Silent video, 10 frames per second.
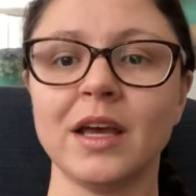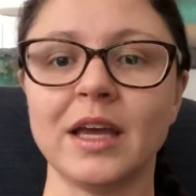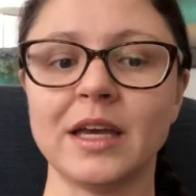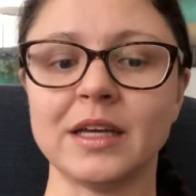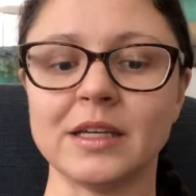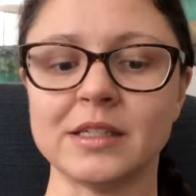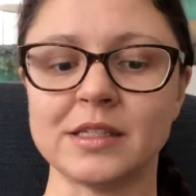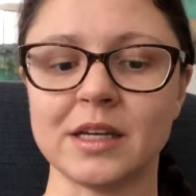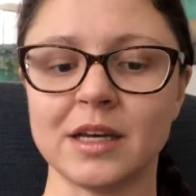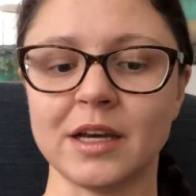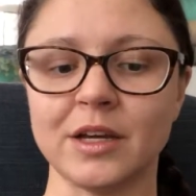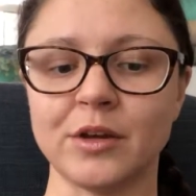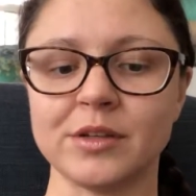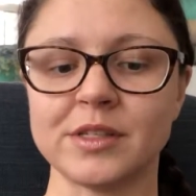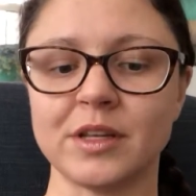and I
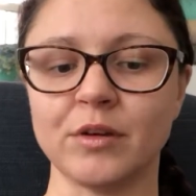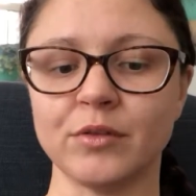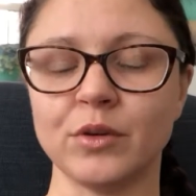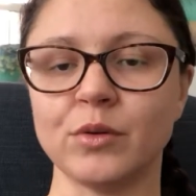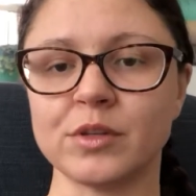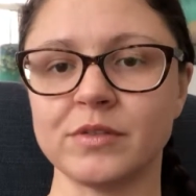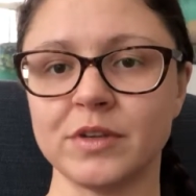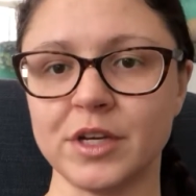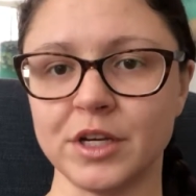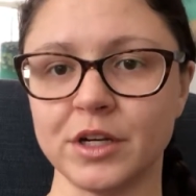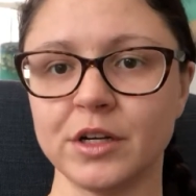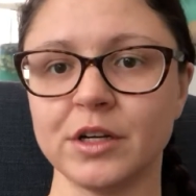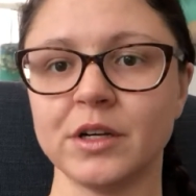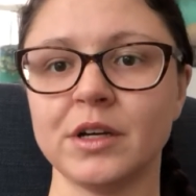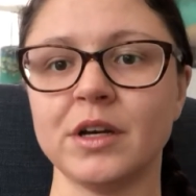noticed that over the course of a year
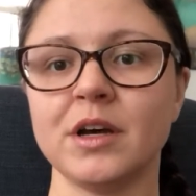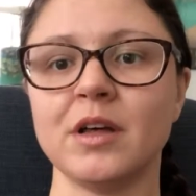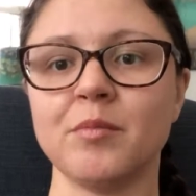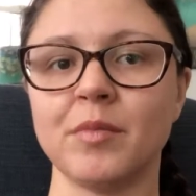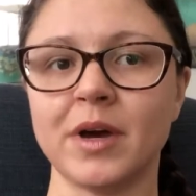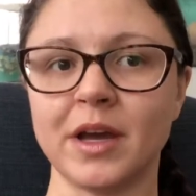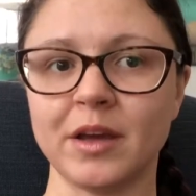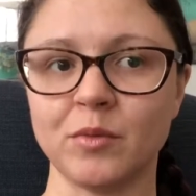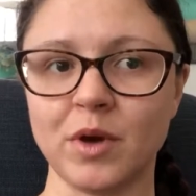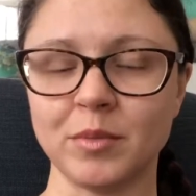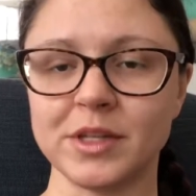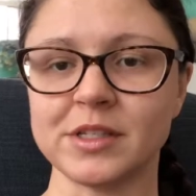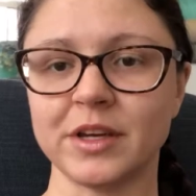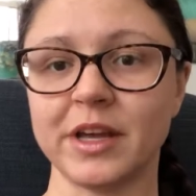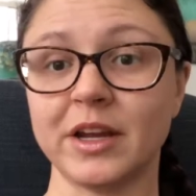my white blood
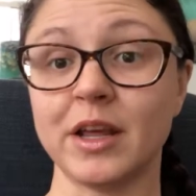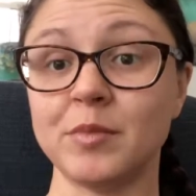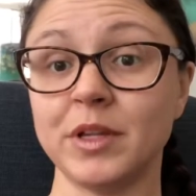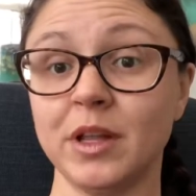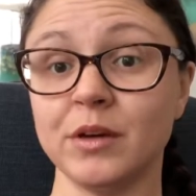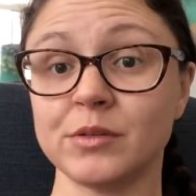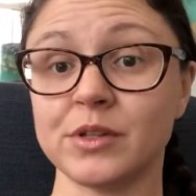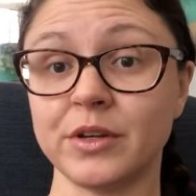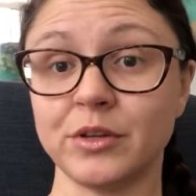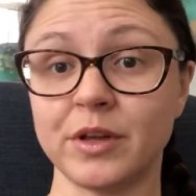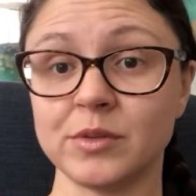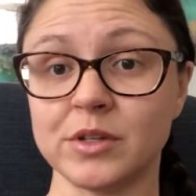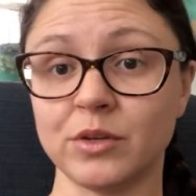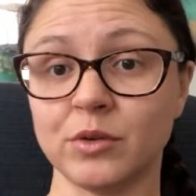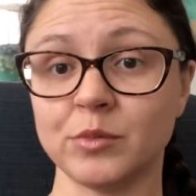cell count had been low, so I knew that was
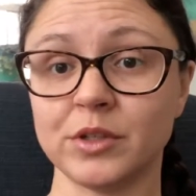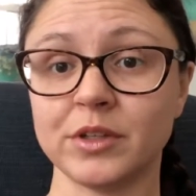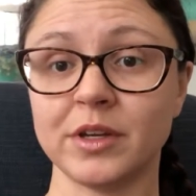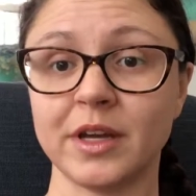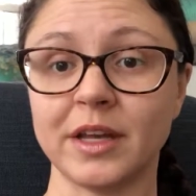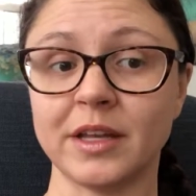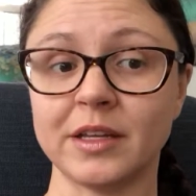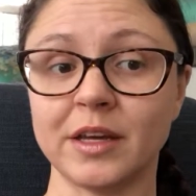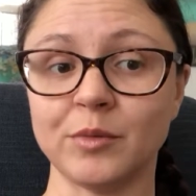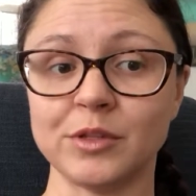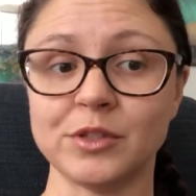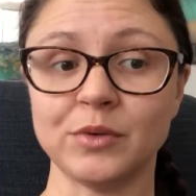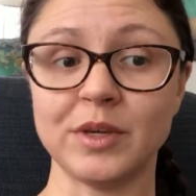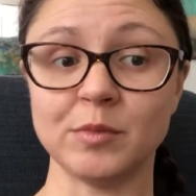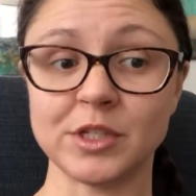not normal. And I went to a
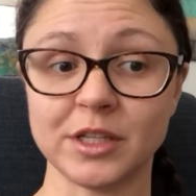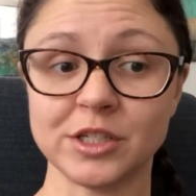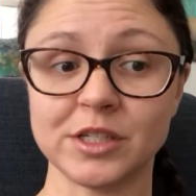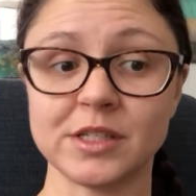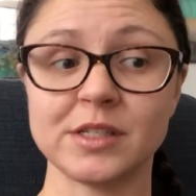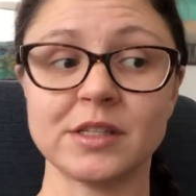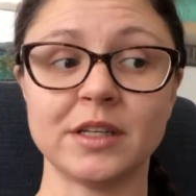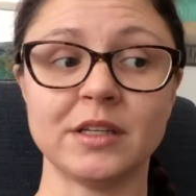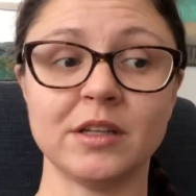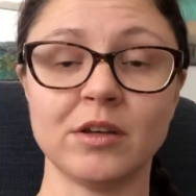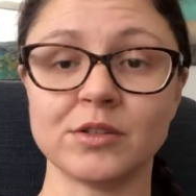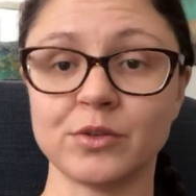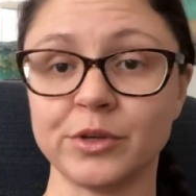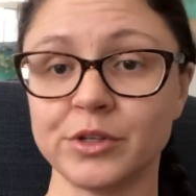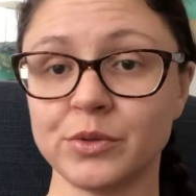hematologist, and long
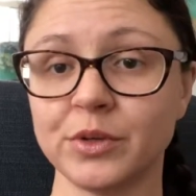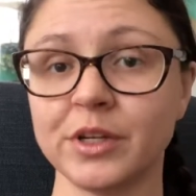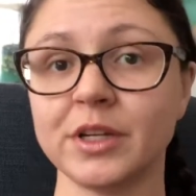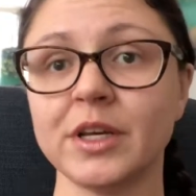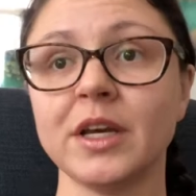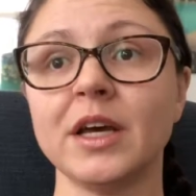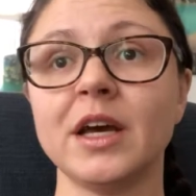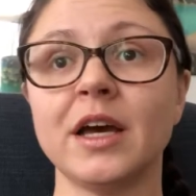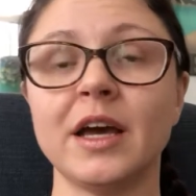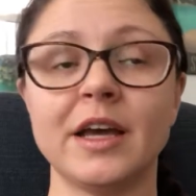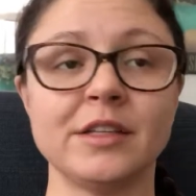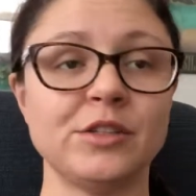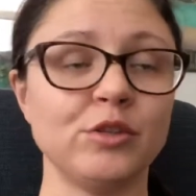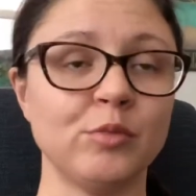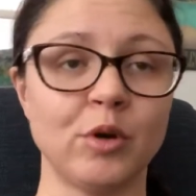story short, had
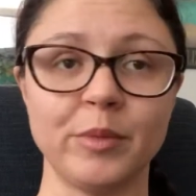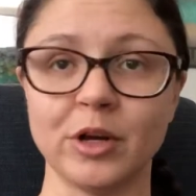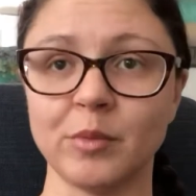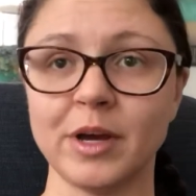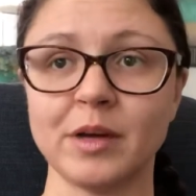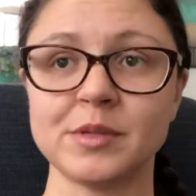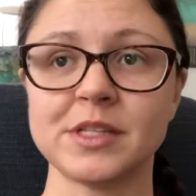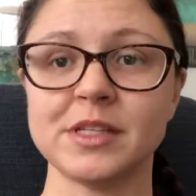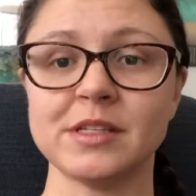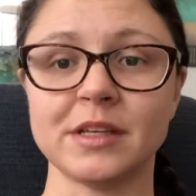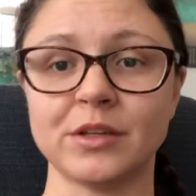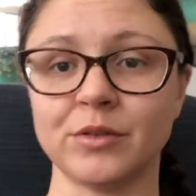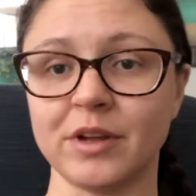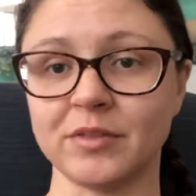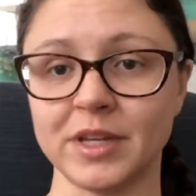2 bone marrow biopsies. I
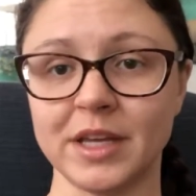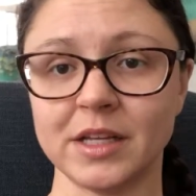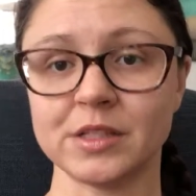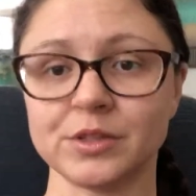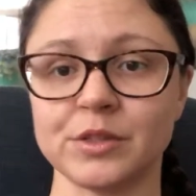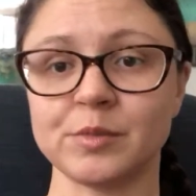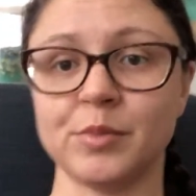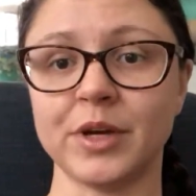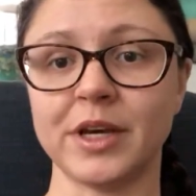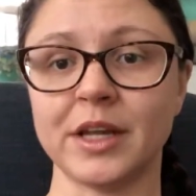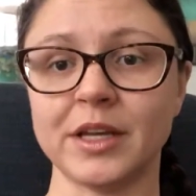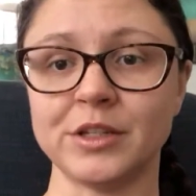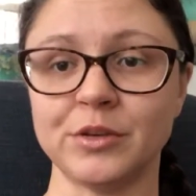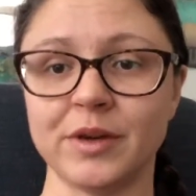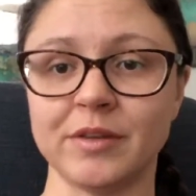don't have any cancers, but I
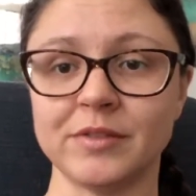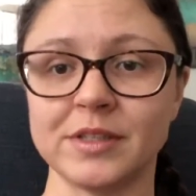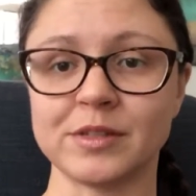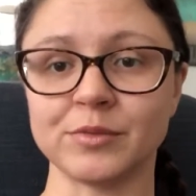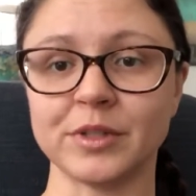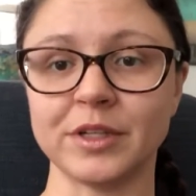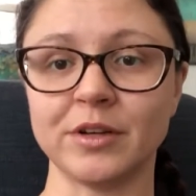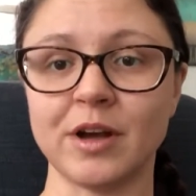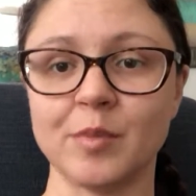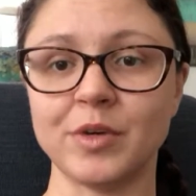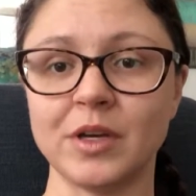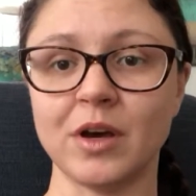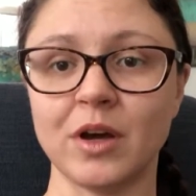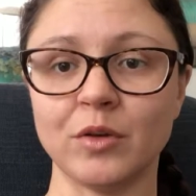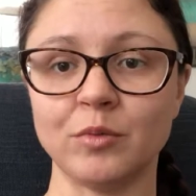do have this really crappy
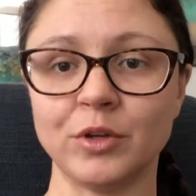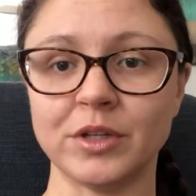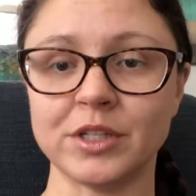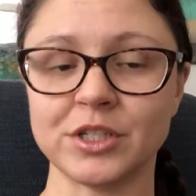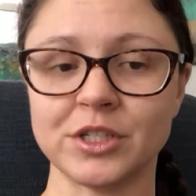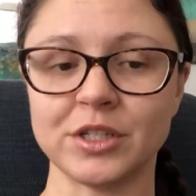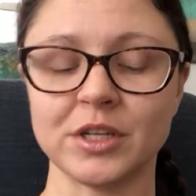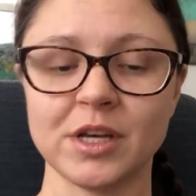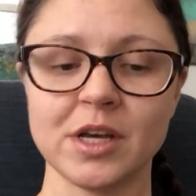autoimmune condition.